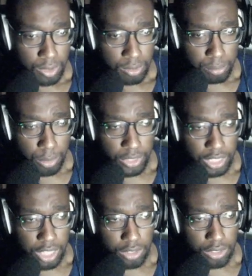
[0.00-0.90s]
Most of the
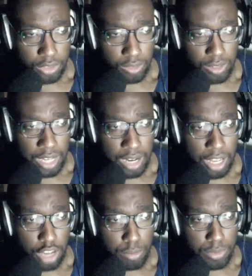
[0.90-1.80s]
characters are at one
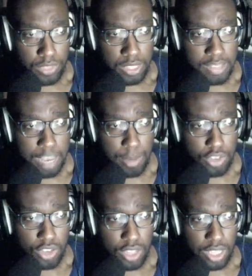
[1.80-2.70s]
hundred percent
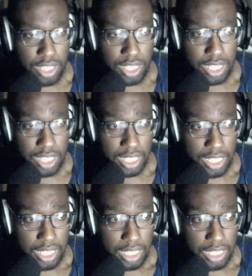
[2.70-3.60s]
damage.
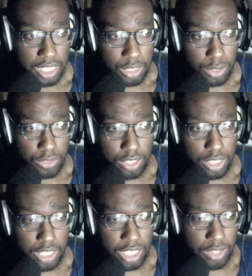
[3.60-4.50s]
Getting close to a
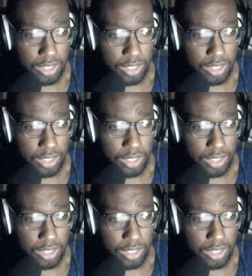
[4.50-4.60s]
knockout.